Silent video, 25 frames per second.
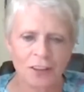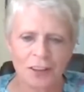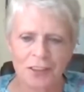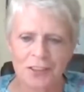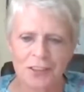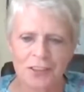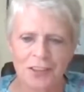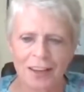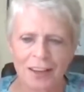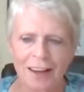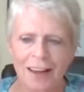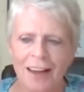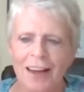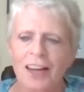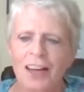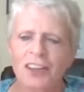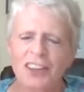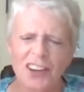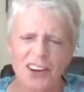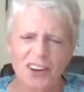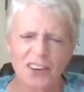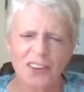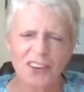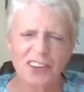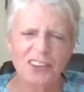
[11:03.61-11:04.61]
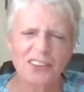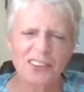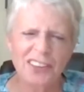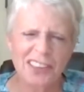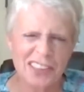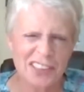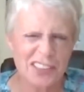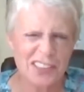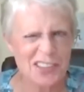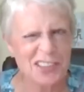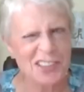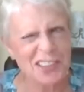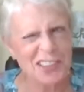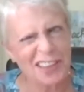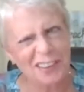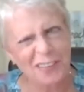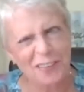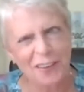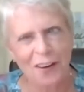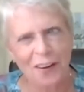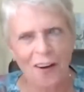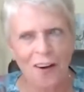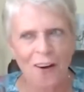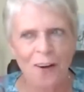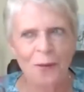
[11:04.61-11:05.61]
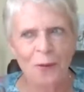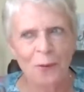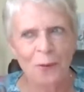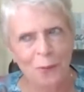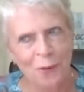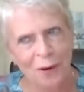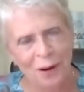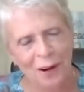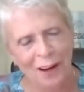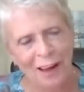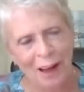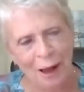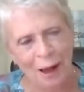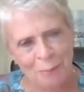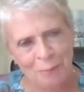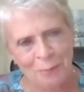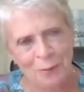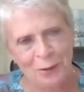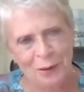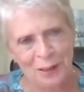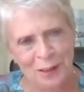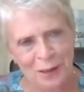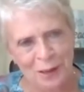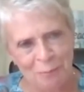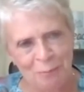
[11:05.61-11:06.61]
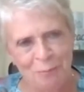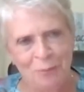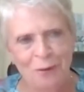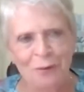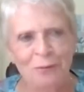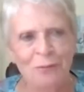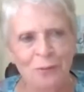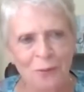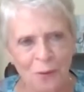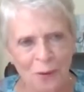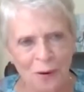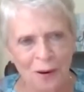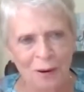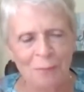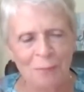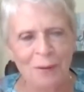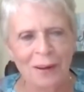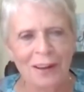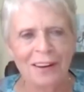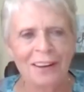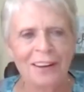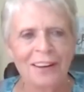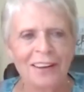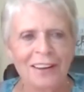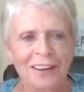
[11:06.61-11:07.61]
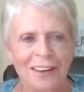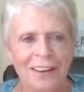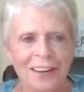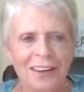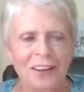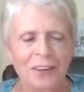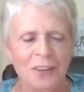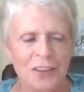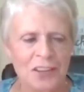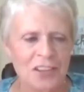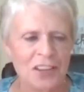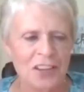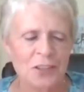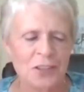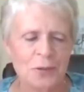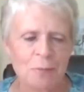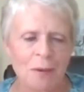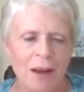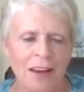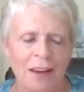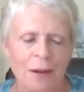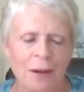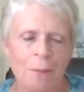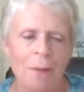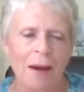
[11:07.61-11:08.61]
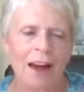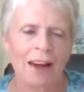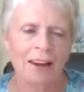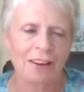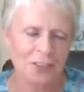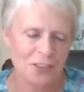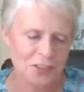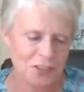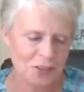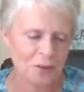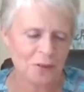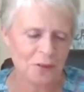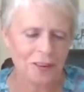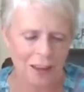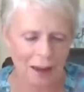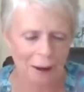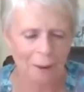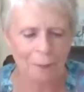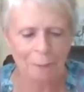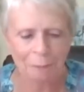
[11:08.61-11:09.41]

It's like, no, you didn't see all the work I put in before, but it does pay you back. So yeah.